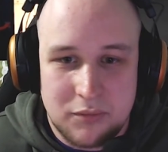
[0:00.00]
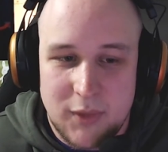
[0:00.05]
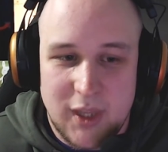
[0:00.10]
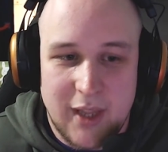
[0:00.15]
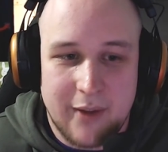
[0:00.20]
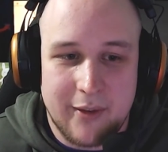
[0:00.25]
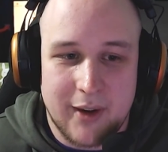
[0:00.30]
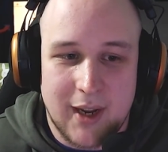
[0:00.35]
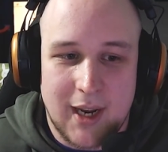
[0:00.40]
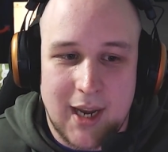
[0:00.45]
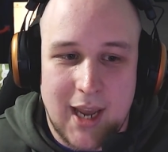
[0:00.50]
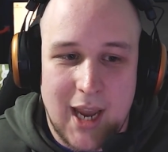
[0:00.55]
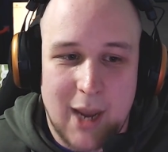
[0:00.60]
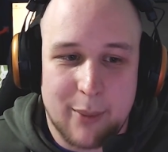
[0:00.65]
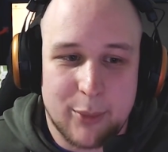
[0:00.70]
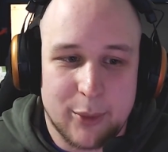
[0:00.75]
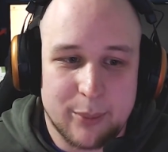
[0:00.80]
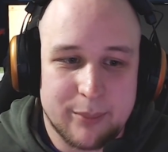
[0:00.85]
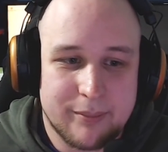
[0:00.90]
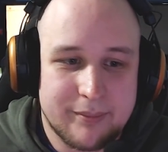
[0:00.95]
Never going to
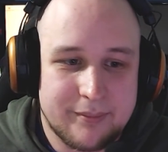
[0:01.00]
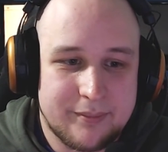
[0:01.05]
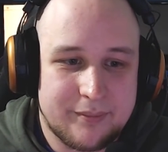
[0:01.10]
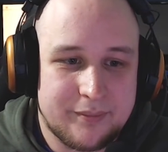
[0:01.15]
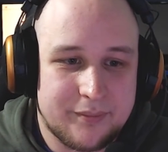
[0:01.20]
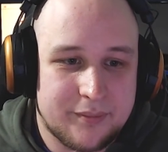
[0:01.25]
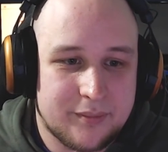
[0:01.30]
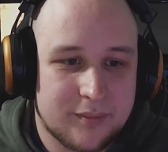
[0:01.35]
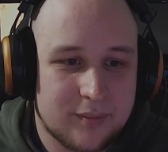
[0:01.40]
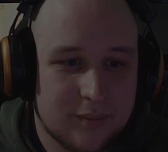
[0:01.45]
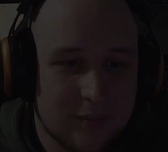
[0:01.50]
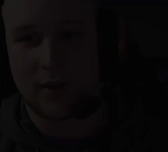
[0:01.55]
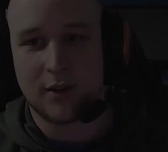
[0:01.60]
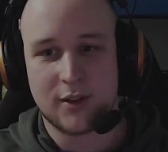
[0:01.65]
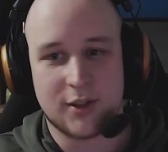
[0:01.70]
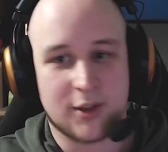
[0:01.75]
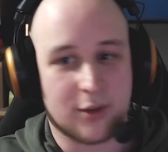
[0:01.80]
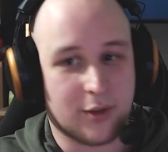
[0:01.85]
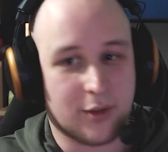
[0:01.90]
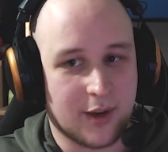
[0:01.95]
happen.
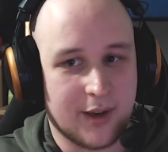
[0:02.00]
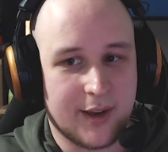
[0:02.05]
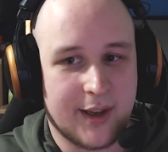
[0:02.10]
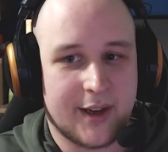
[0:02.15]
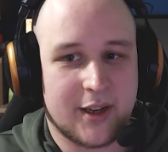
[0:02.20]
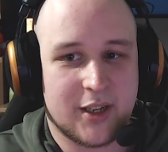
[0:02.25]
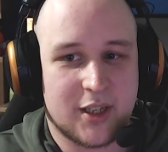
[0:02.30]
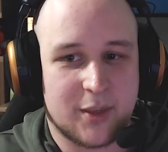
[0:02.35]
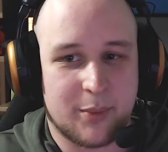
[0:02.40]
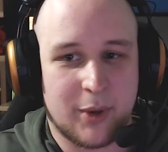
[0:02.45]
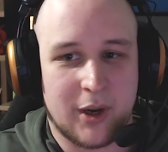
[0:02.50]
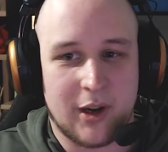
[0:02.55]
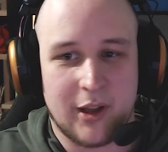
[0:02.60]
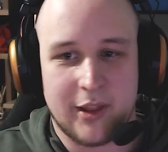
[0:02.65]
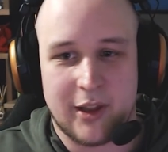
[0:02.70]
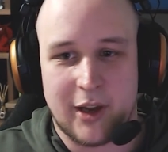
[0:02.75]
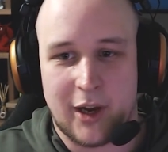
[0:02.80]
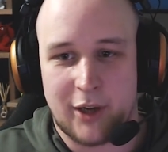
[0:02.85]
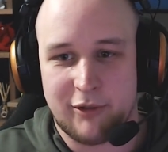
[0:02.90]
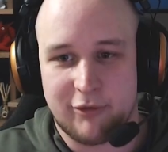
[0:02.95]
So the next
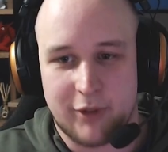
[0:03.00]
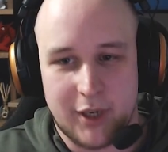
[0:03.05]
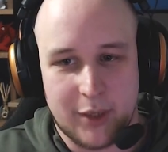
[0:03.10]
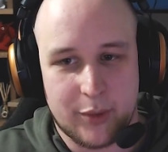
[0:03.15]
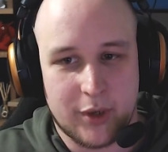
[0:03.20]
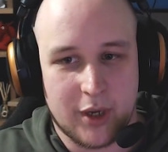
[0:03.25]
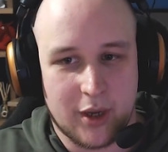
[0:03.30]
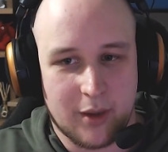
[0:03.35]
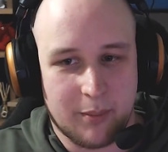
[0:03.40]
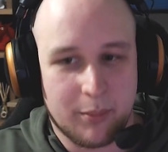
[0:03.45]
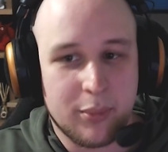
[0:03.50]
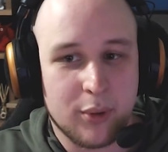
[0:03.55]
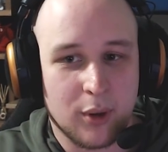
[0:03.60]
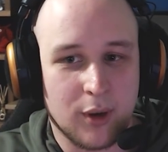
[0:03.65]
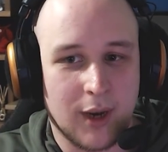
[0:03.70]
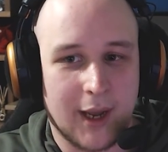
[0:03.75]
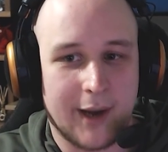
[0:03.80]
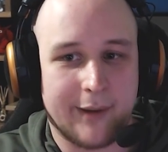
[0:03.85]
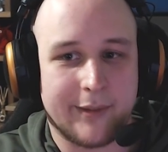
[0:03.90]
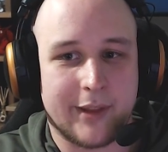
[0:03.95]
part that I really want to
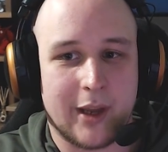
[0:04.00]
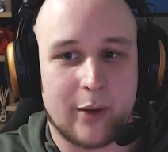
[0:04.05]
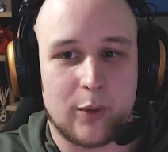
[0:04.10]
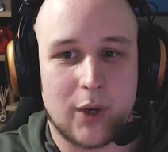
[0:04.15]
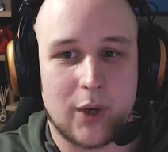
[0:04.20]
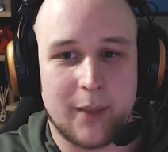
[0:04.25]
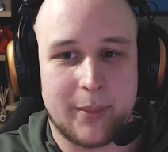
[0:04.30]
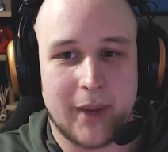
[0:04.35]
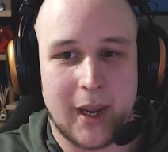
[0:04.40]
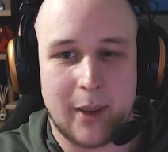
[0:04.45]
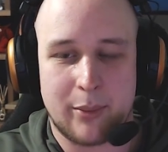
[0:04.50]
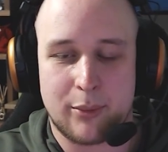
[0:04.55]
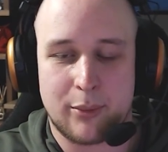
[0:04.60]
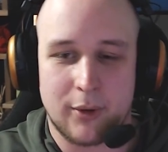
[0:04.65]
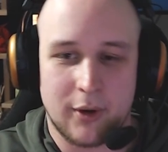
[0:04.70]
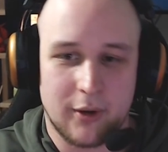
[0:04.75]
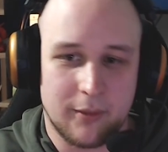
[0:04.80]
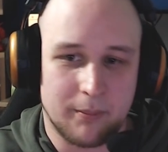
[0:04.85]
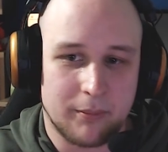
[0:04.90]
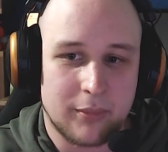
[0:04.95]
pull out of their white
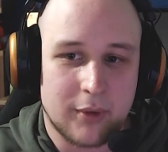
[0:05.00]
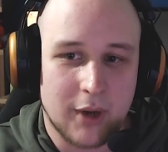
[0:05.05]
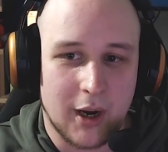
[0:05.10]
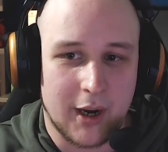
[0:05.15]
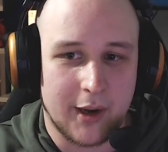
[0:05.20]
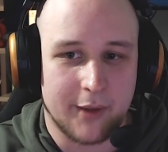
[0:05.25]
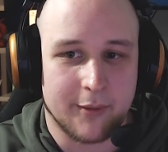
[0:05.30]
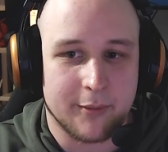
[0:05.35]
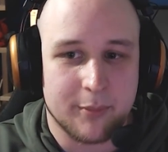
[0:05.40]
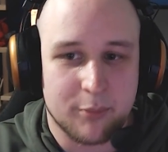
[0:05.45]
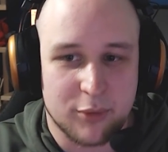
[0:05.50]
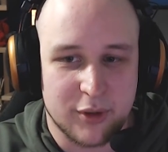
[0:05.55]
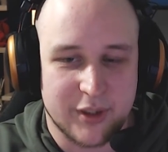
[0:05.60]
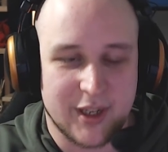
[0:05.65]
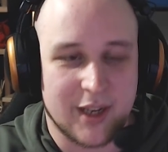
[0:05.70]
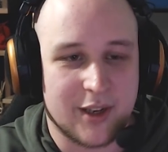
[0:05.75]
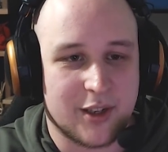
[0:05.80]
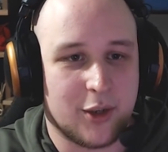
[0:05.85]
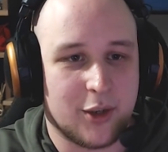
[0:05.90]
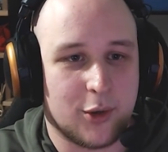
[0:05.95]
paper and kind of
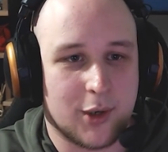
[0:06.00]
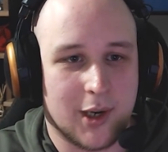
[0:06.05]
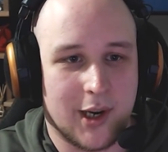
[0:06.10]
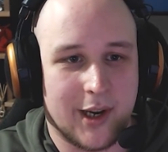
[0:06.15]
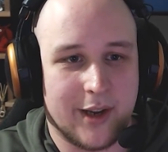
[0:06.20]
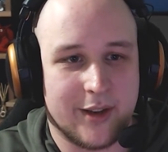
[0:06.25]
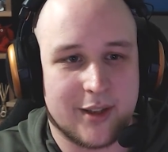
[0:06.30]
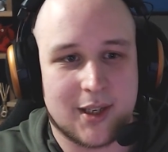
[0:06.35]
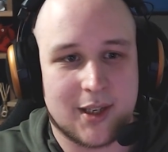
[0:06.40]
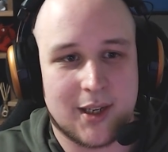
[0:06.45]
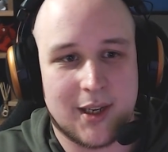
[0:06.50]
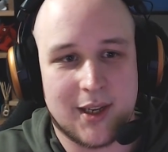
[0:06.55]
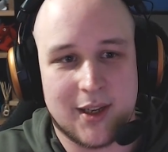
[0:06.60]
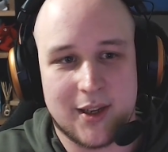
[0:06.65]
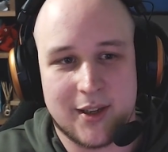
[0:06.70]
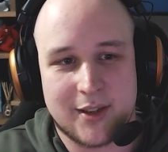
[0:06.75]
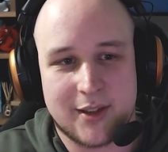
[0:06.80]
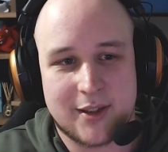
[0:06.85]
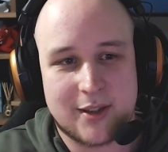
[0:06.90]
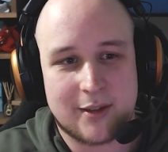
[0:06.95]
present to you guys
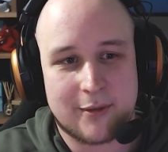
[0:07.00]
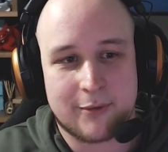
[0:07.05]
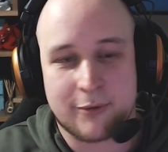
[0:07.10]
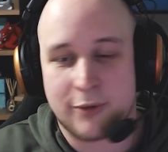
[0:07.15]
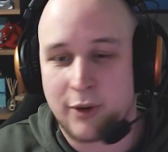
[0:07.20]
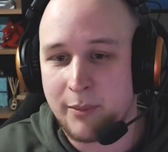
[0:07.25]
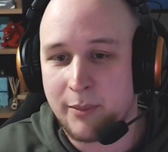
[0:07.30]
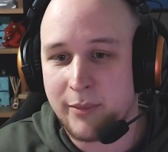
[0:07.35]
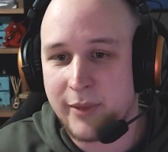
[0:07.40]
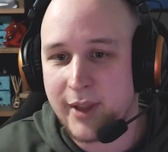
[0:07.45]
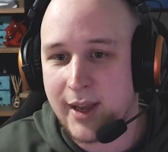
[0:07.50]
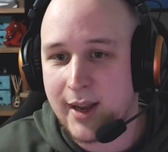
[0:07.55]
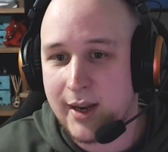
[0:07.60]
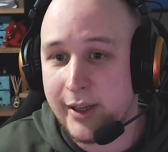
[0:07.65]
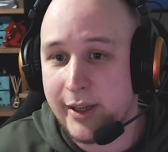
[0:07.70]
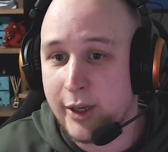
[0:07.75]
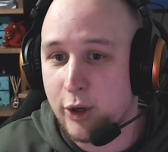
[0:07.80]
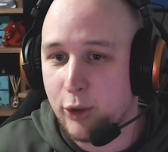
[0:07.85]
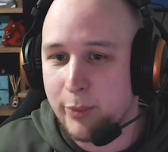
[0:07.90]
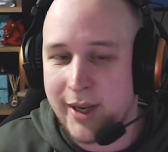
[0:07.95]
is from their
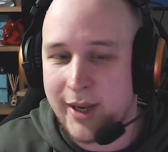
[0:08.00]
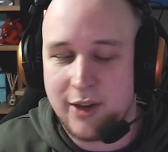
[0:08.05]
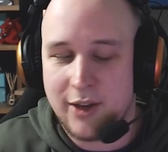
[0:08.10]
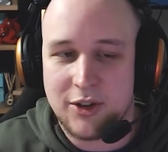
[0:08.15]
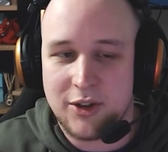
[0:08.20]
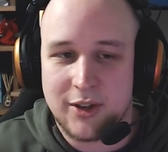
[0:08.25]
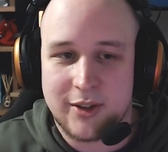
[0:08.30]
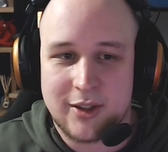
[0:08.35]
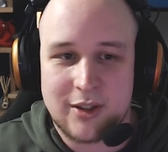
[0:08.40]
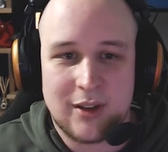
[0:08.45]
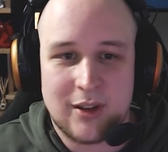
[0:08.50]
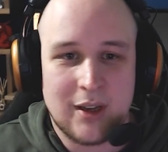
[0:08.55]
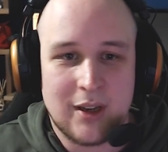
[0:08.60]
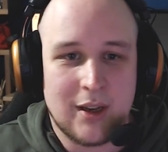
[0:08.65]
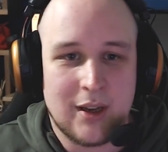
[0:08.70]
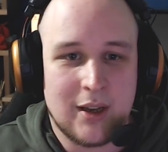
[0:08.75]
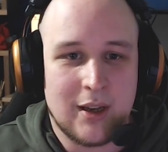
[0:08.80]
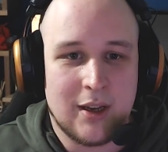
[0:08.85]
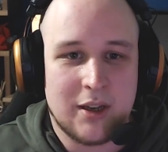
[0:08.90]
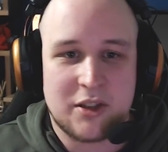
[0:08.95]
legal pages.
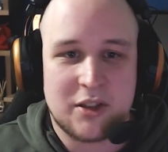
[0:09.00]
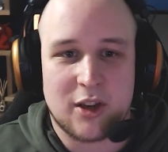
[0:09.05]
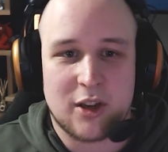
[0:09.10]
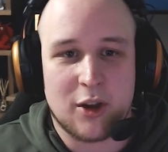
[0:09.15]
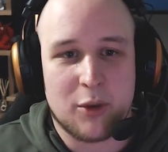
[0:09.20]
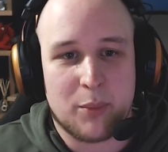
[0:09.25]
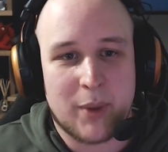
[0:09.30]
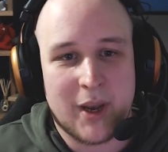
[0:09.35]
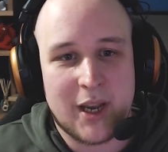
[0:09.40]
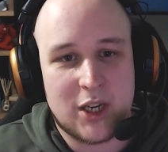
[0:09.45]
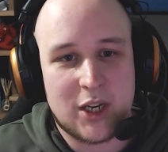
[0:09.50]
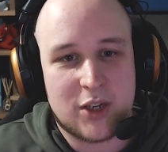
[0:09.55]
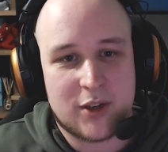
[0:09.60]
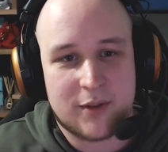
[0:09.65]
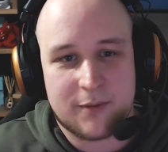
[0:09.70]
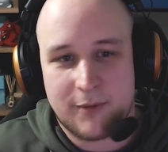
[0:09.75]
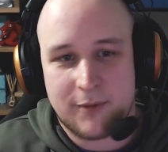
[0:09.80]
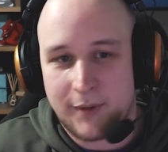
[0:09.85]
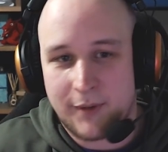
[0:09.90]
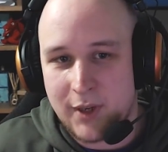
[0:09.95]
So
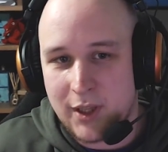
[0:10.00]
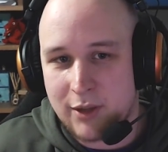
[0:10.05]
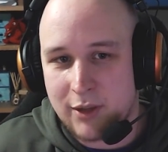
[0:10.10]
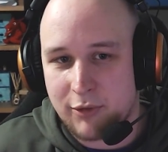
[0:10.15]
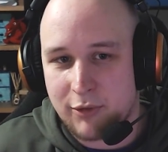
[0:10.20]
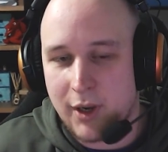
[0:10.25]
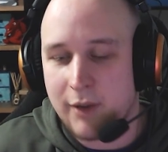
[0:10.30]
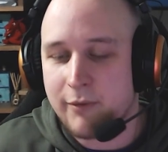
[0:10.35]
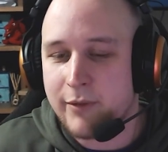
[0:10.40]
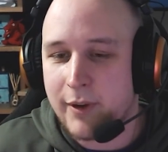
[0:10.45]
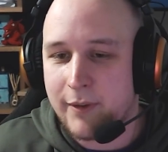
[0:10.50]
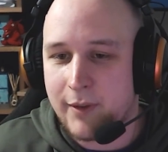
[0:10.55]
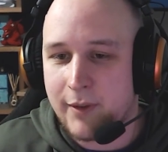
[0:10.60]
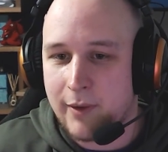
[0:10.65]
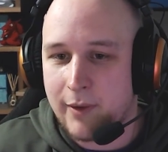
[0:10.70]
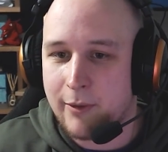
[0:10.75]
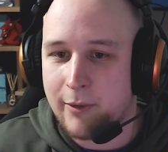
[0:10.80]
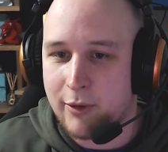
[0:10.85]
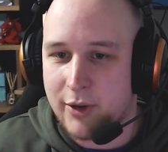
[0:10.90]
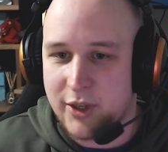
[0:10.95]
page 53 and
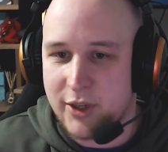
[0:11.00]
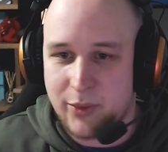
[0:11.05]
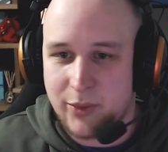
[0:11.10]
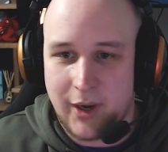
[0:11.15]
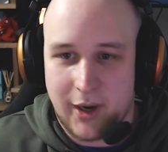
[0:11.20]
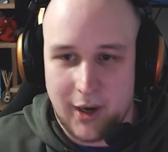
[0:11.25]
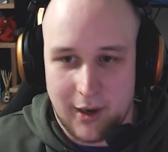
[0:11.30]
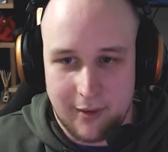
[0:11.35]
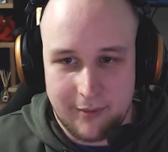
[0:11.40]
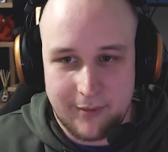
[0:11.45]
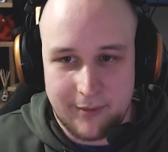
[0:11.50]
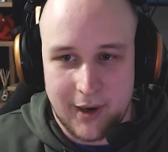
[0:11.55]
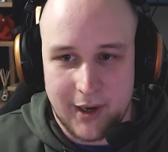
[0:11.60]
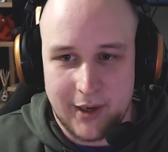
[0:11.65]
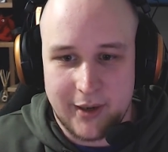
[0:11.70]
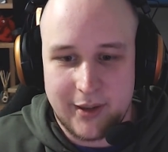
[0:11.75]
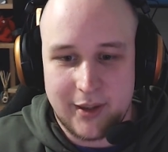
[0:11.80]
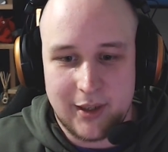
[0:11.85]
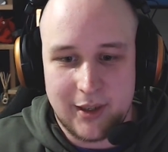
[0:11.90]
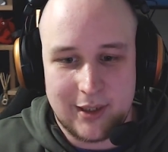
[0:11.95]
54 is where you're going to
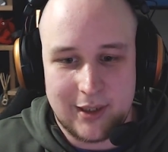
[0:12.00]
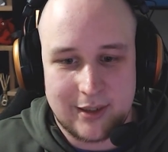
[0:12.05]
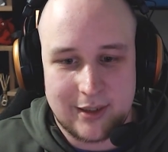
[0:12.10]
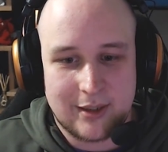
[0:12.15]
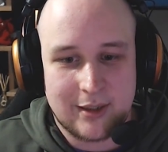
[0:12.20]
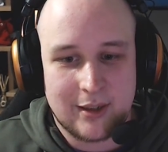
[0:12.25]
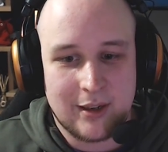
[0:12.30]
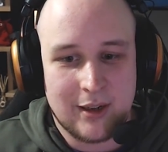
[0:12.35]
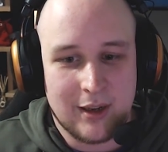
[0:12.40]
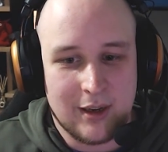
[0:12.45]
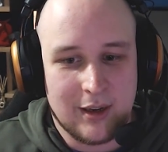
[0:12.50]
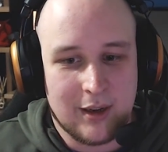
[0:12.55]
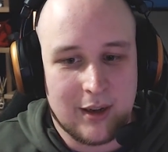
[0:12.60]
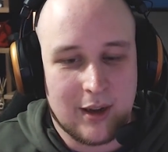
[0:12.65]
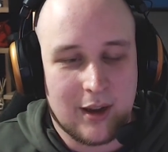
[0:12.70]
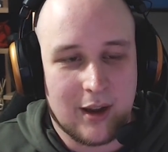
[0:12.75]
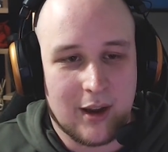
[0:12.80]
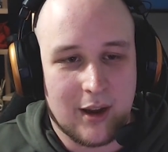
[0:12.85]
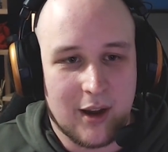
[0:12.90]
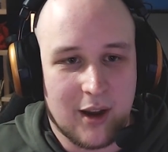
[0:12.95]
find these
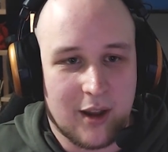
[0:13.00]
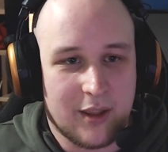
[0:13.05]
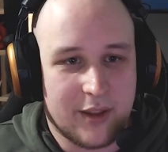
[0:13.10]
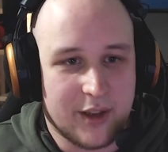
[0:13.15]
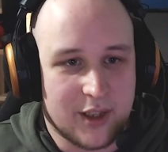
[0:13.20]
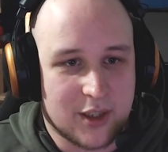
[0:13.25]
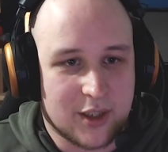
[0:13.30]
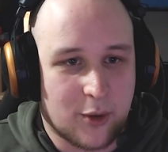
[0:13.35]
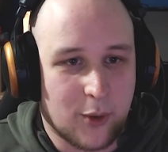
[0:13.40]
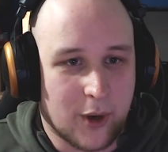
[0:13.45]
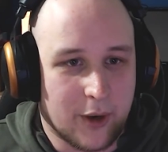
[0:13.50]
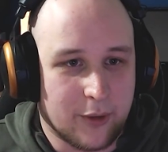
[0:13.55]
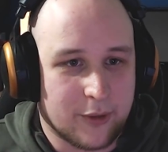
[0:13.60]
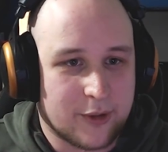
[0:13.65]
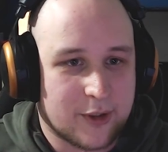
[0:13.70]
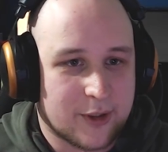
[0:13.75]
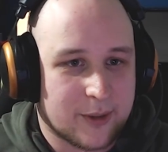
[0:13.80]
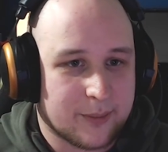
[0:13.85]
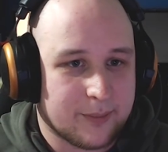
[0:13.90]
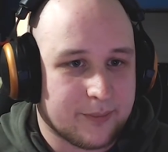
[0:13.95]

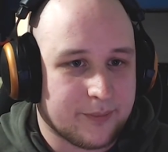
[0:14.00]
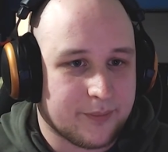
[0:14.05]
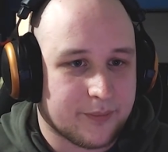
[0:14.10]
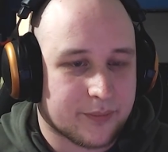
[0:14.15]
quotes.